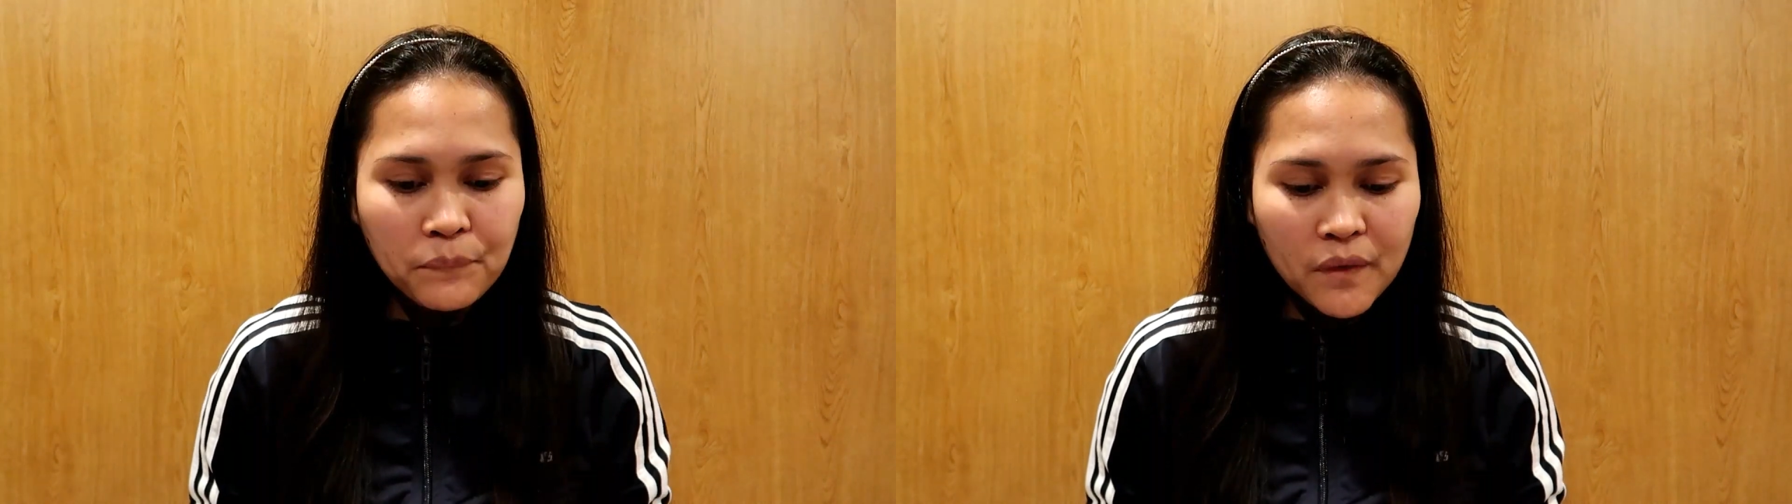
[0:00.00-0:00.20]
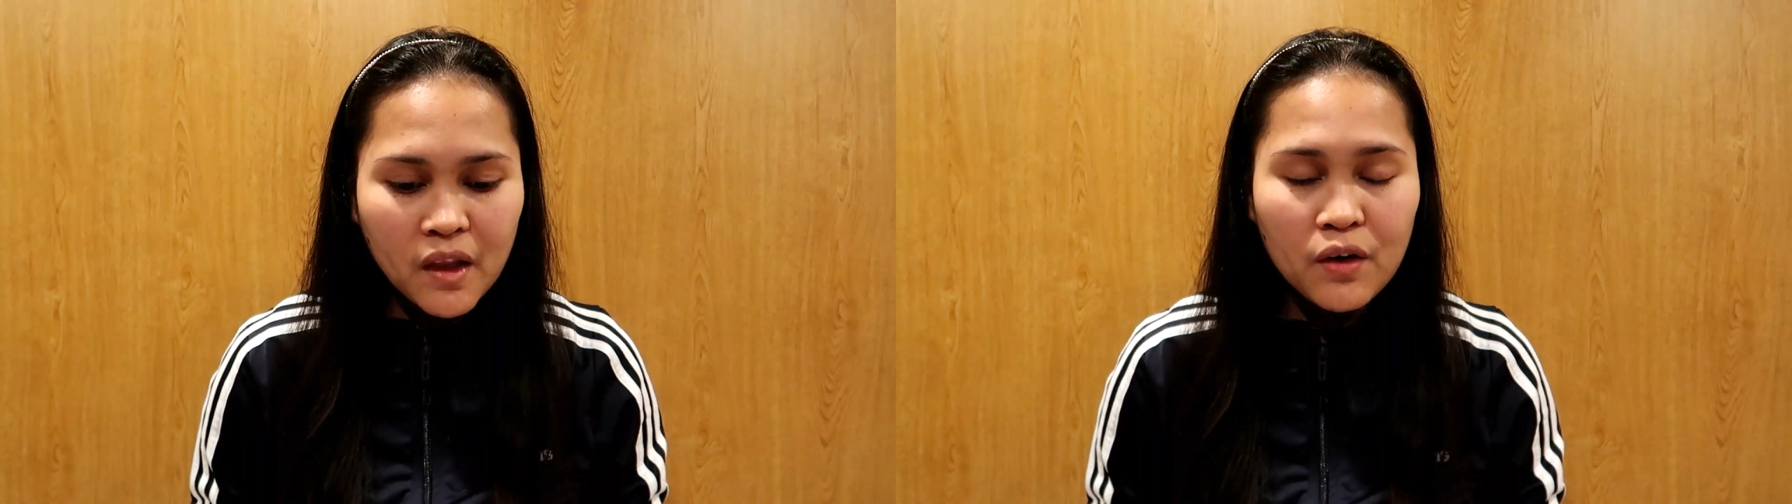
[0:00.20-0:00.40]

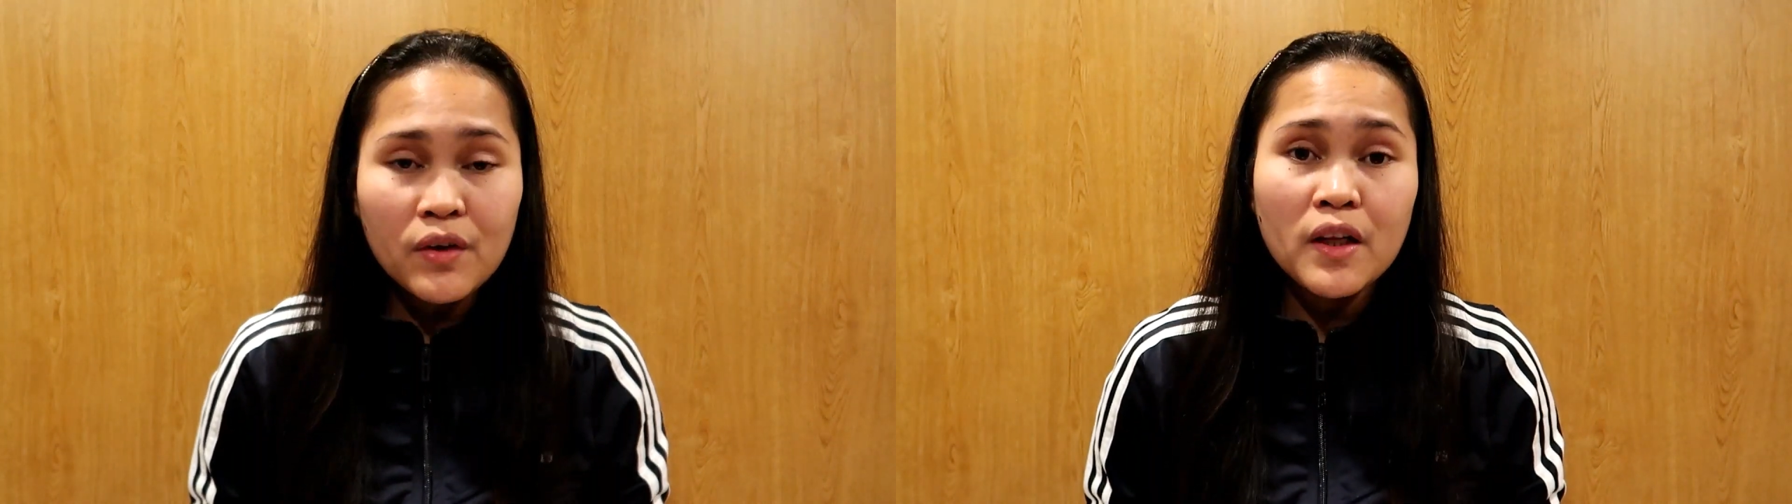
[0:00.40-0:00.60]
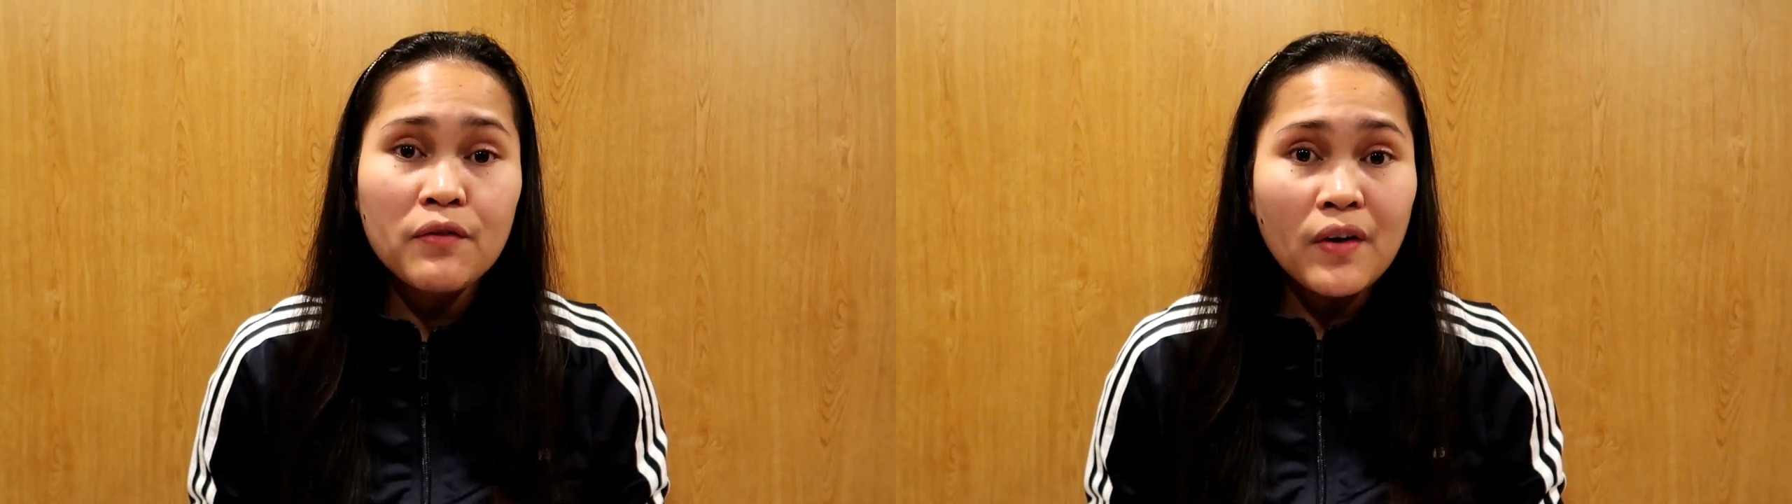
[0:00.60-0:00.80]
they
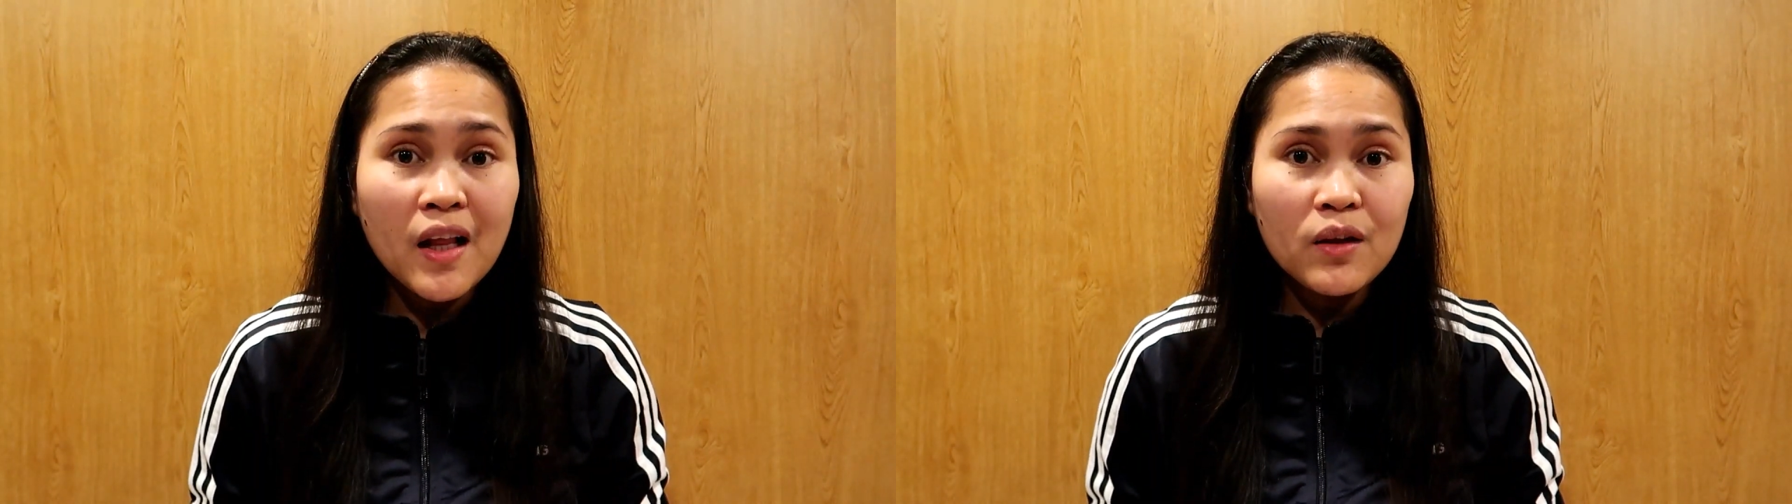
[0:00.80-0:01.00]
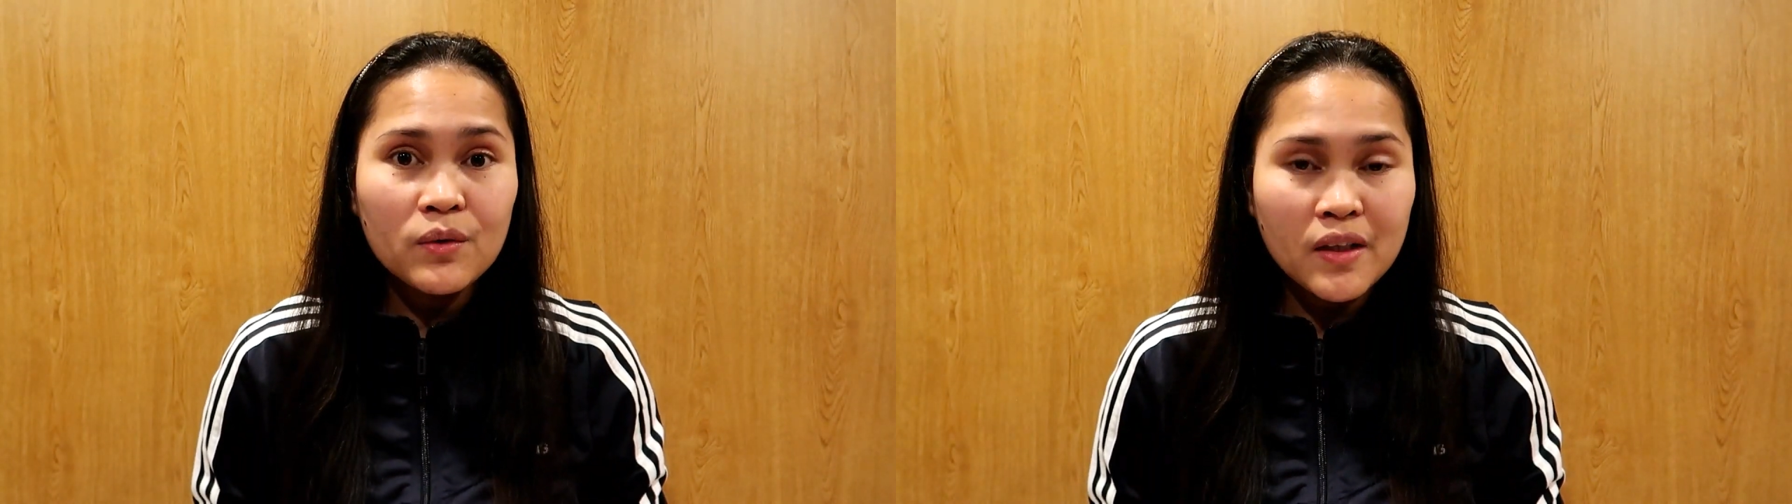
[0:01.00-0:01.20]
really
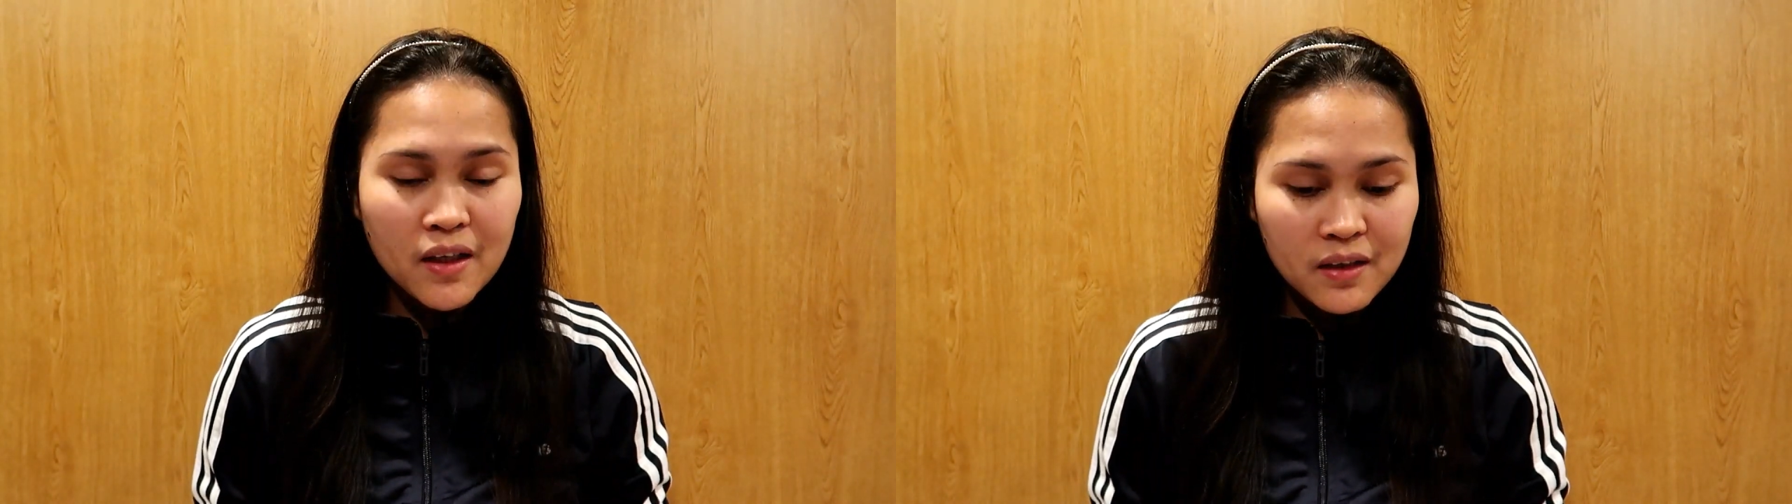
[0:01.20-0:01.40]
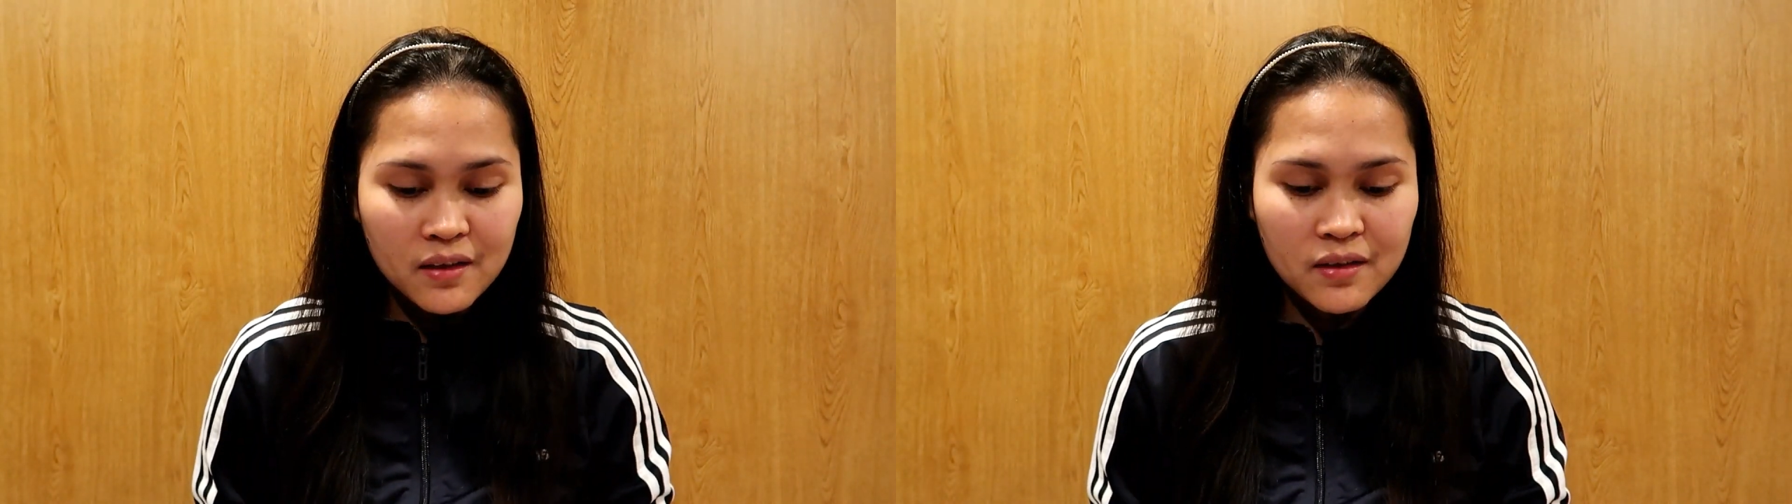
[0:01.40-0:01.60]
follow
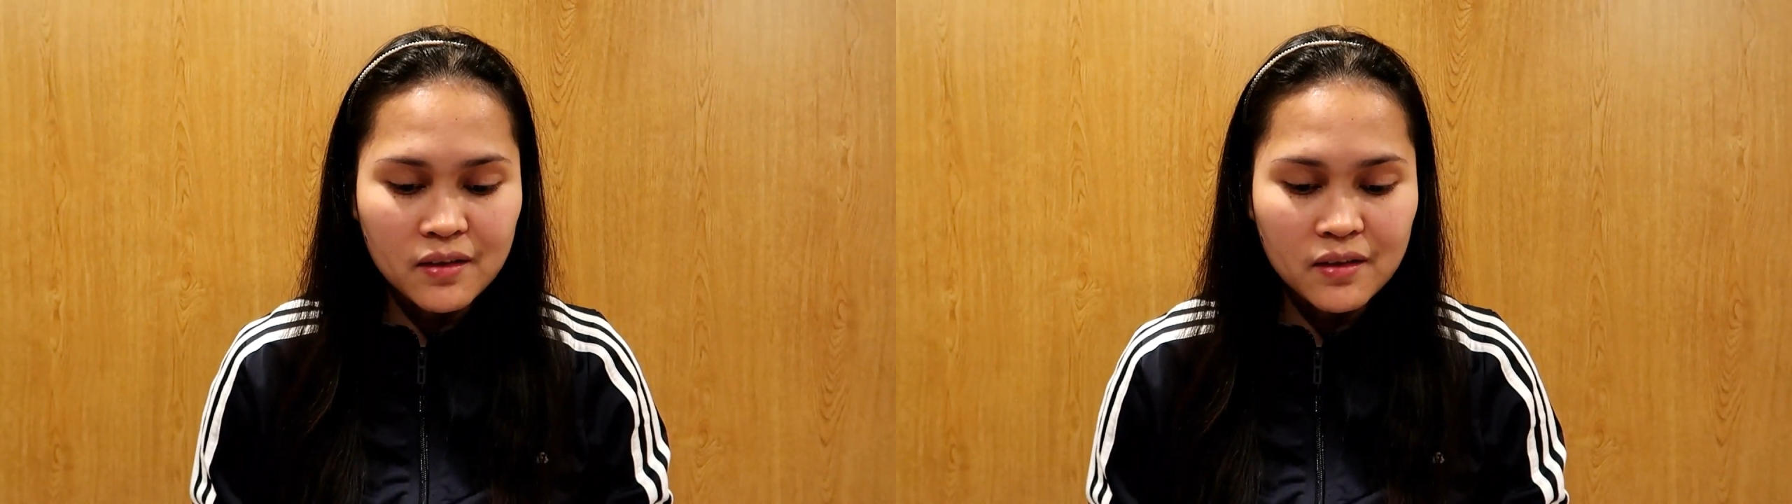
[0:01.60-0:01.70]
the